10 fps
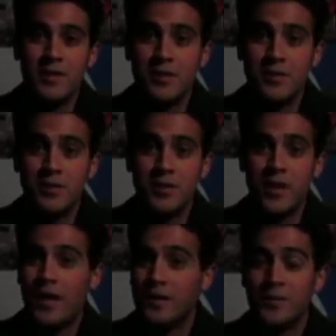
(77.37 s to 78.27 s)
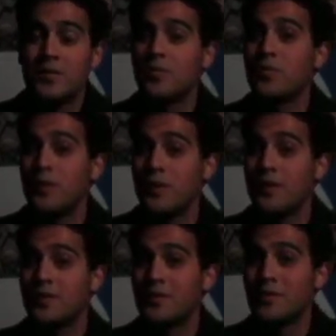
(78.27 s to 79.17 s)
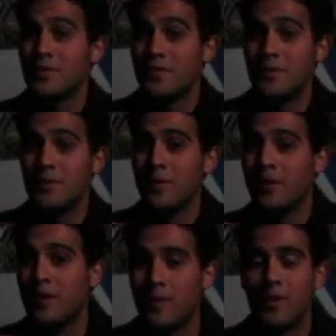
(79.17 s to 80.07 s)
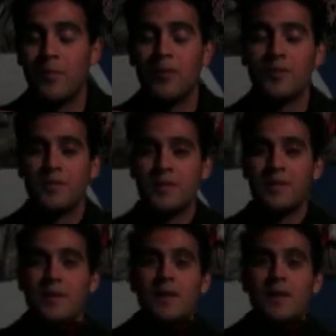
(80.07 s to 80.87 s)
She's really hot. And she's a really nice girl, too. Great person.